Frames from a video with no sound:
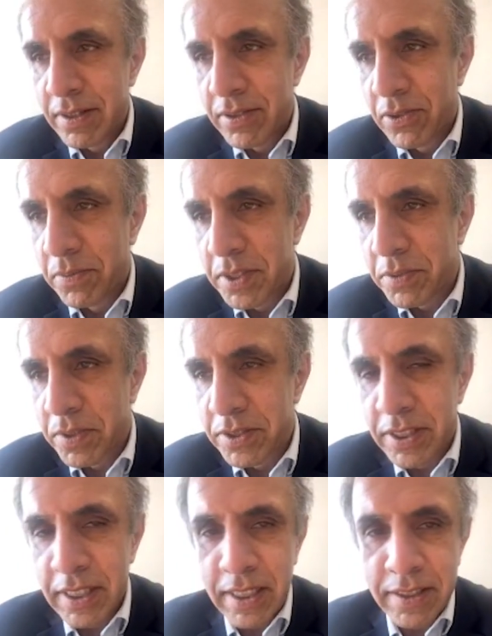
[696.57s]
almost once
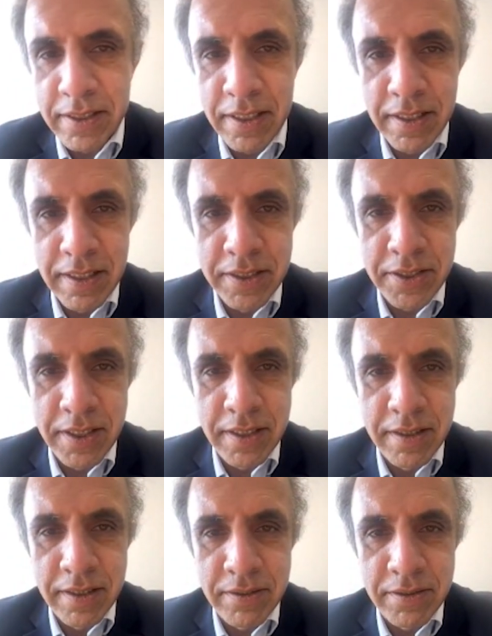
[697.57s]
they get listed,
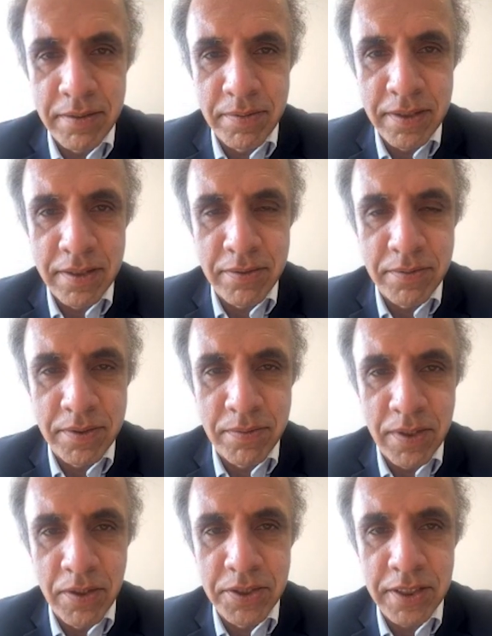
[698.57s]
and they sort of
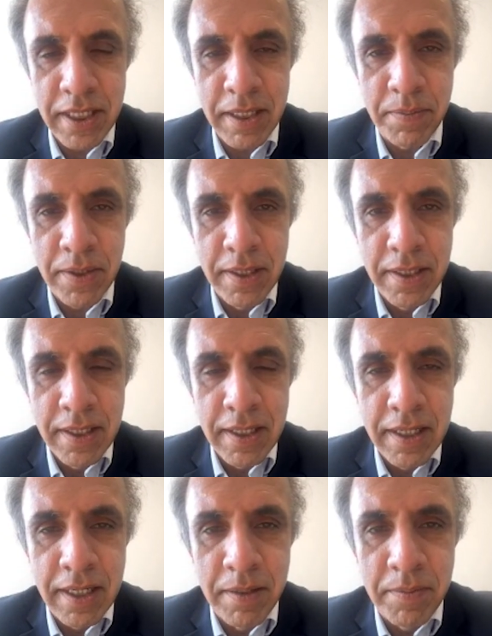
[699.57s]
go to sleep.
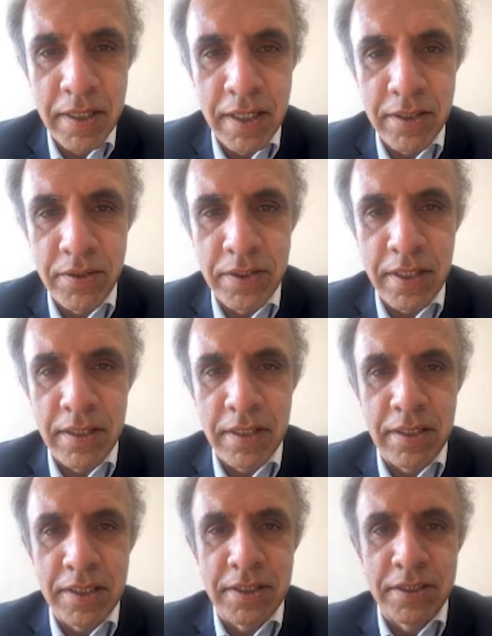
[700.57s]
And I don't think
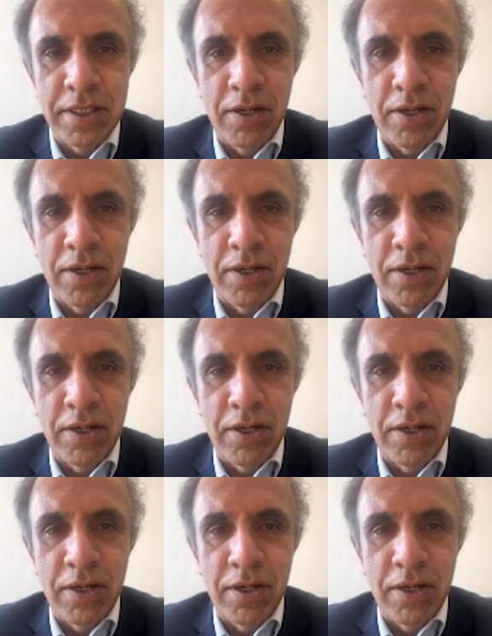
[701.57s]
this is